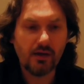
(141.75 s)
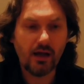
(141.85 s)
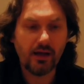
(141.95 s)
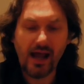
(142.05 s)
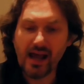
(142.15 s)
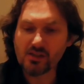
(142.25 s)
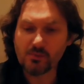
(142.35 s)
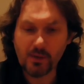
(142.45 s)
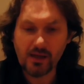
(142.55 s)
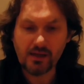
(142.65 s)
at high
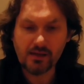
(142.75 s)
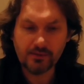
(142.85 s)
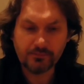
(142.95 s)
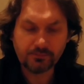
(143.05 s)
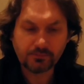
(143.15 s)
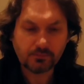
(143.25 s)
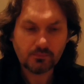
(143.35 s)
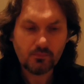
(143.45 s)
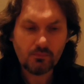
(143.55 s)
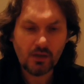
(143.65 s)
speed,
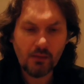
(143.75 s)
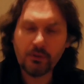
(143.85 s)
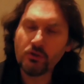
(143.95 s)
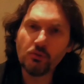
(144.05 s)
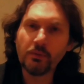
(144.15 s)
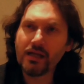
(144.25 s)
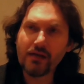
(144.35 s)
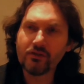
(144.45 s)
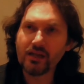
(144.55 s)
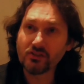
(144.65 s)
but nobody
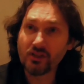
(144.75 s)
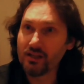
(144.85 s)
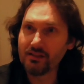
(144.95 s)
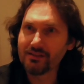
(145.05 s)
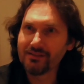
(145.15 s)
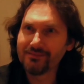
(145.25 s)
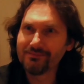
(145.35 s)
ever gets killed.